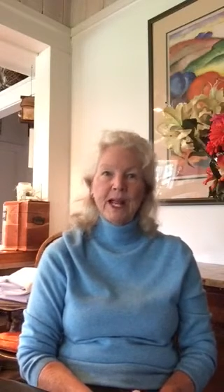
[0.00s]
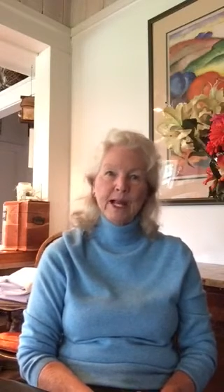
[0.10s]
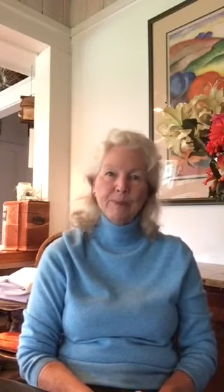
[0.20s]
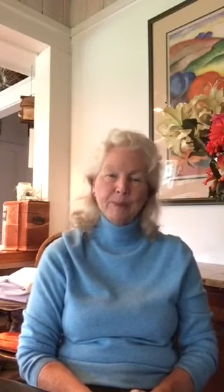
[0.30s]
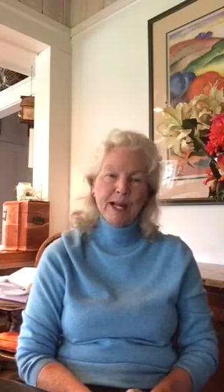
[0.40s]

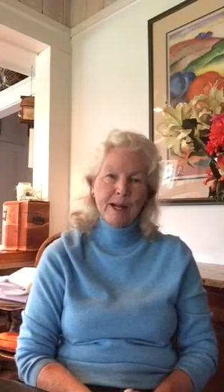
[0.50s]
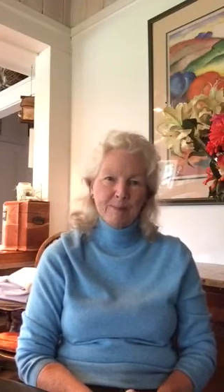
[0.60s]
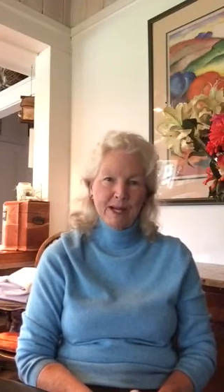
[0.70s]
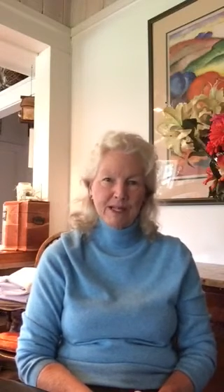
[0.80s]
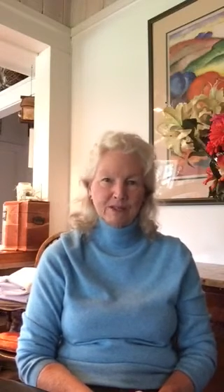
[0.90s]

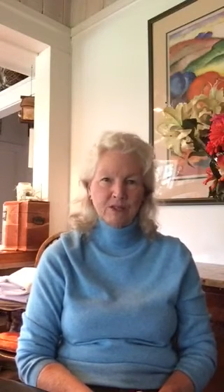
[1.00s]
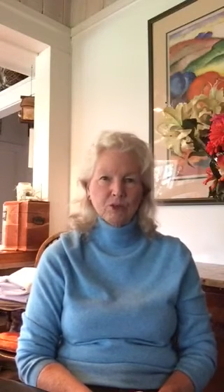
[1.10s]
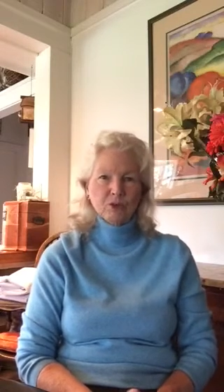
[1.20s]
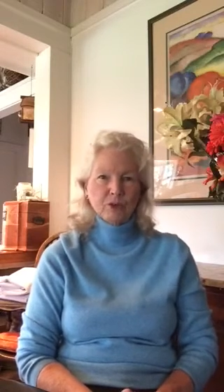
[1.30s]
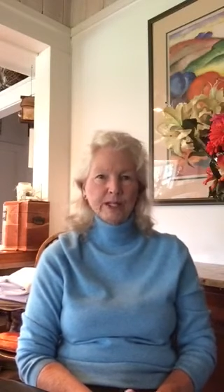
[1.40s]
Abraham
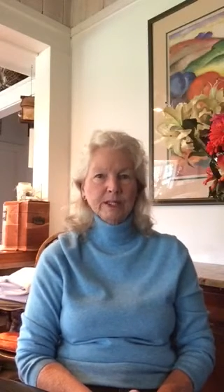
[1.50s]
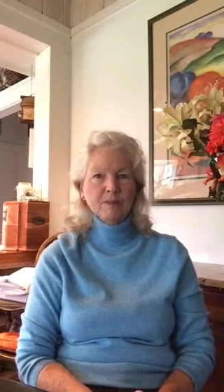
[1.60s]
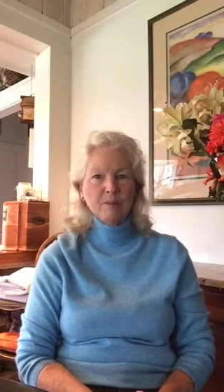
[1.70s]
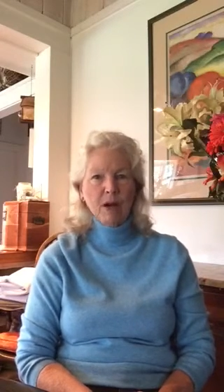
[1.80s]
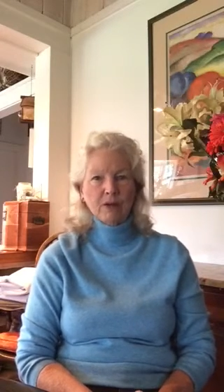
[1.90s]
Maslow
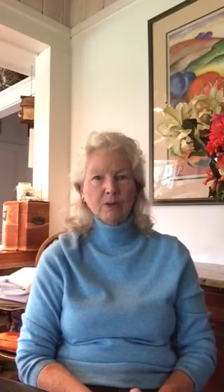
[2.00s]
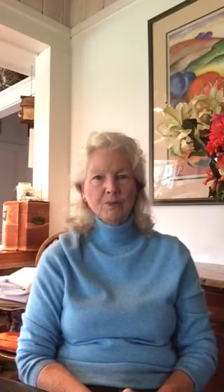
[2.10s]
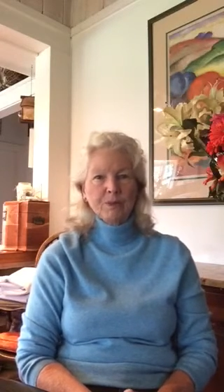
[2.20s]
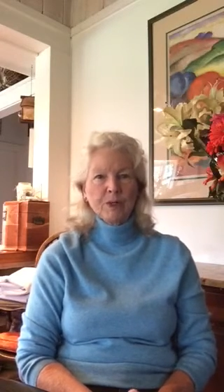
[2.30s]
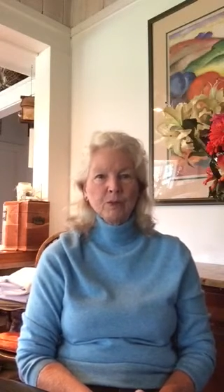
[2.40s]
created a model
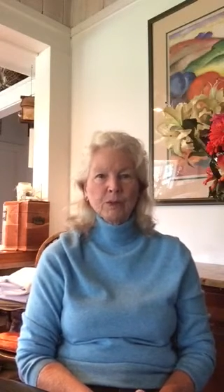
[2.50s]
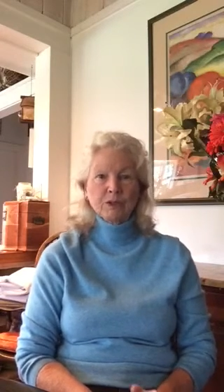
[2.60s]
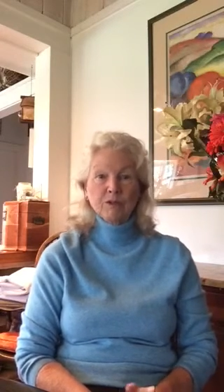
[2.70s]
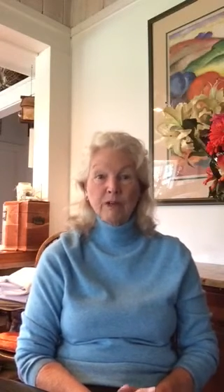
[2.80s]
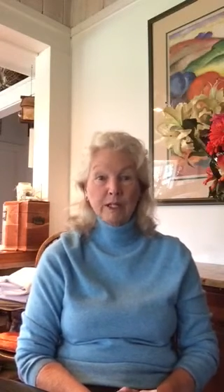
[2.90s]

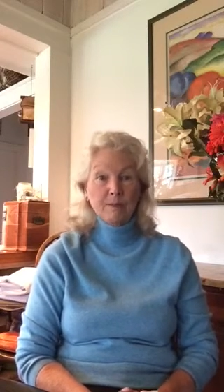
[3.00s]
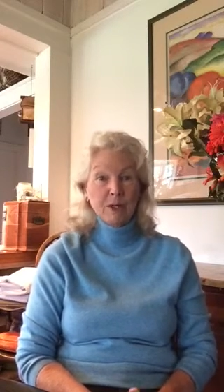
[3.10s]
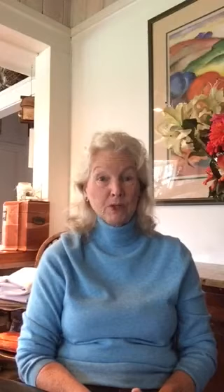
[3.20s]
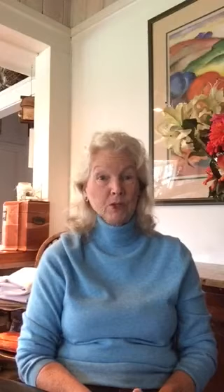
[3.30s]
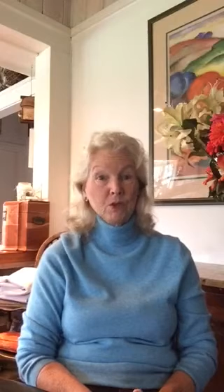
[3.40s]
which I
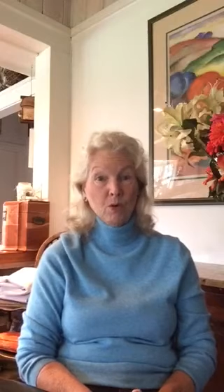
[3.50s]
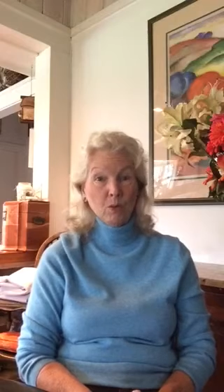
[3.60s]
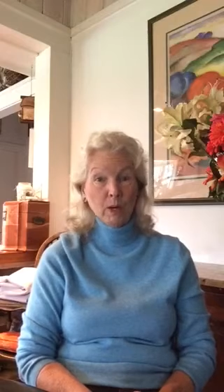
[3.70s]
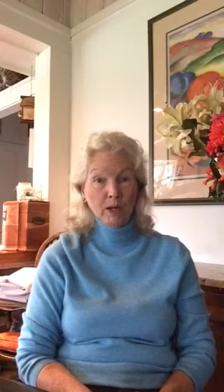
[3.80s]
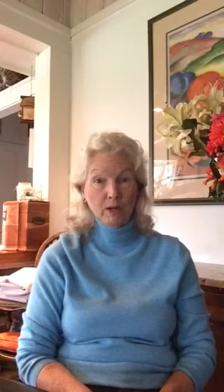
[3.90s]
recommend you know
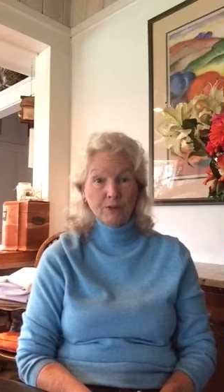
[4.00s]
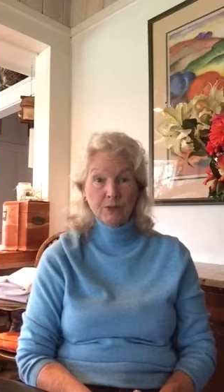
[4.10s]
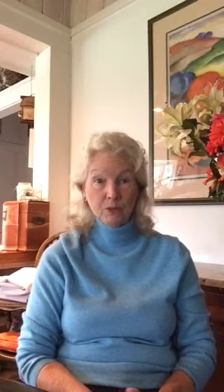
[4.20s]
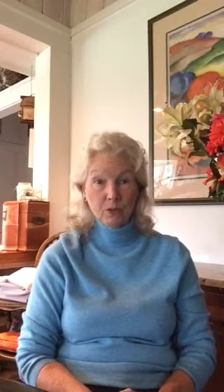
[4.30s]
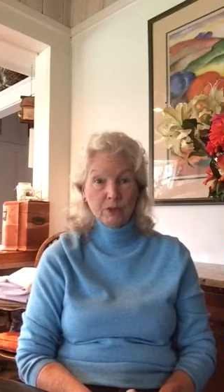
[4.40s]
well if
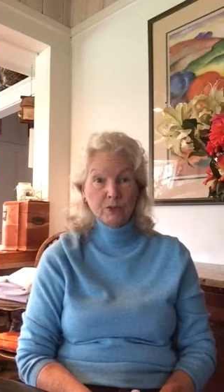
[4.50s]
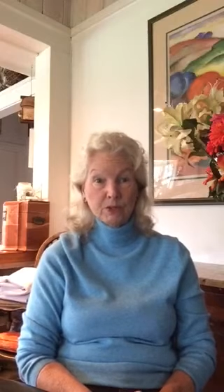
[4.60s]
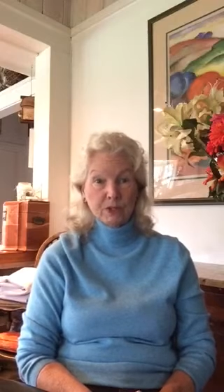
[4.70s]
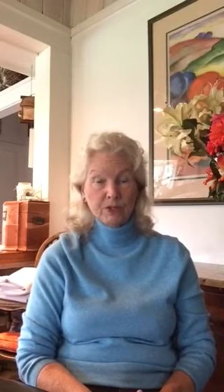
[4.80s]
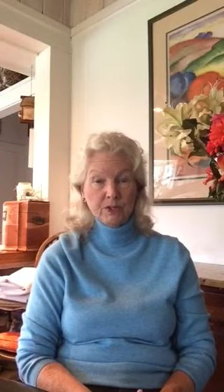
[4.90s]
you're going
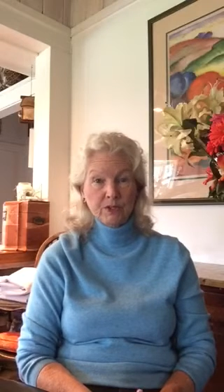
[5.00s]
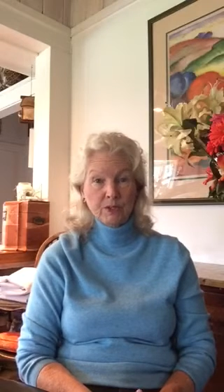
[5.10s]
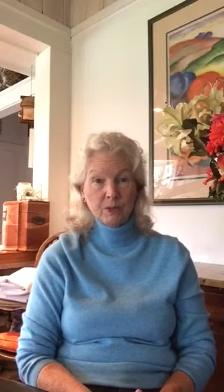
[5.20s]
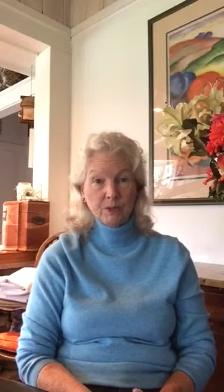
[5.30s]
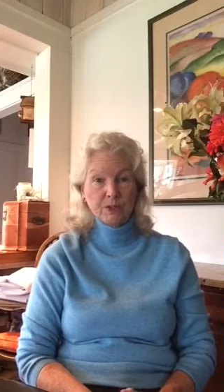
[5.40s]
to
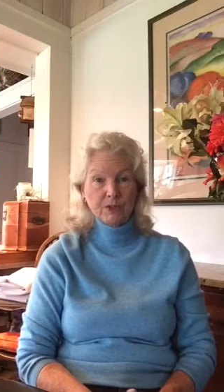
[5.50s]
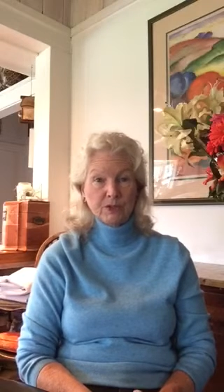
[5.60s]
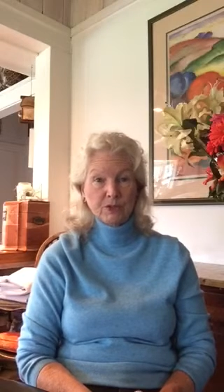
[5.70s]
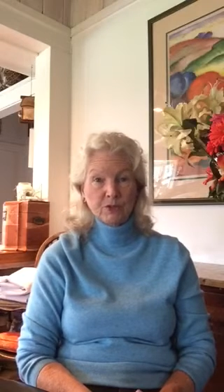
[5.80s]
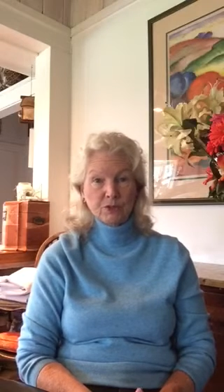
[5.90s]
go into
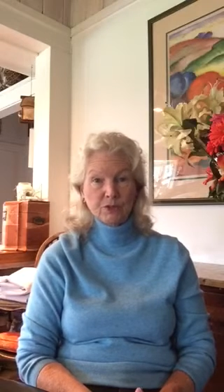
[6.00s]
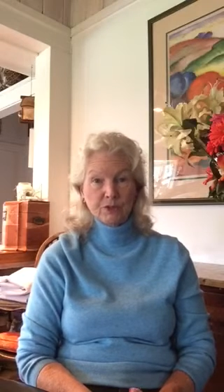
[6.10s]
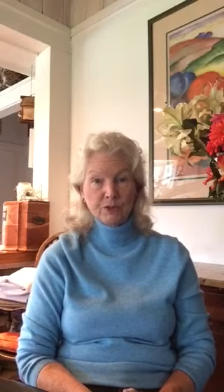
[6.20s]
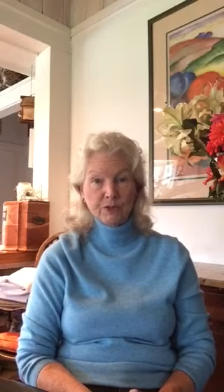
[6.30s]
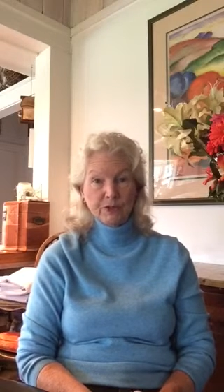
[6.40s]
the social
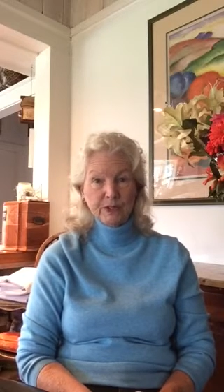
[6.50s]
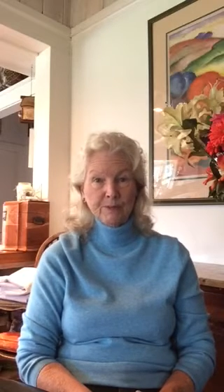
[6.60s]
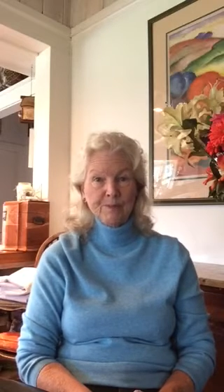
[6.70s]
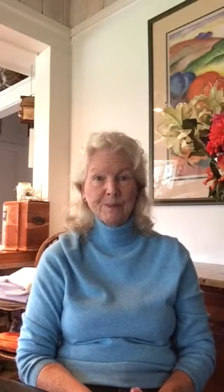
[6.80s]
service field.